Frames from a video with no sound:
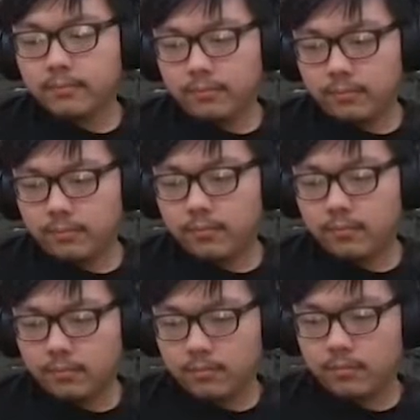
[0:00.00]

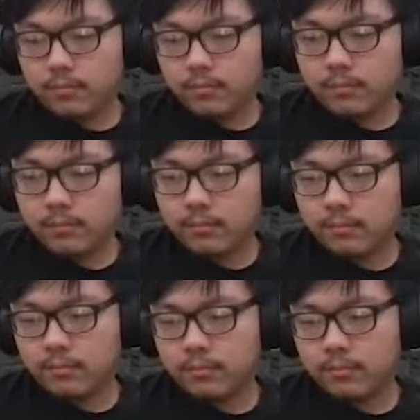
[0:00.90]

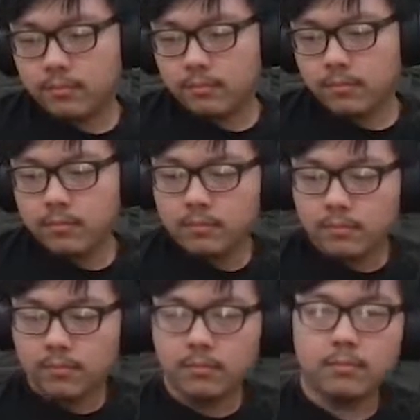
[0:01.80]

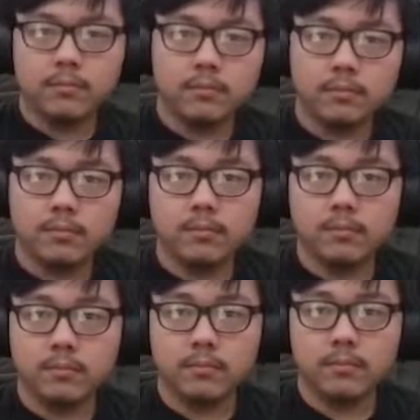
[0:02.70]

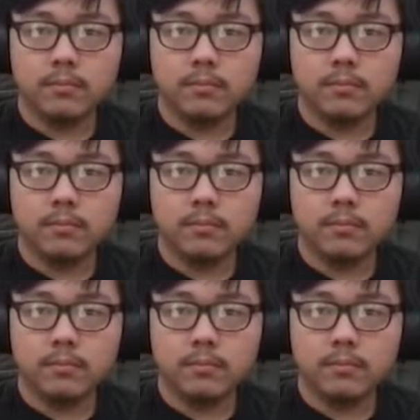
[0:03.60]
This person isn't speaking.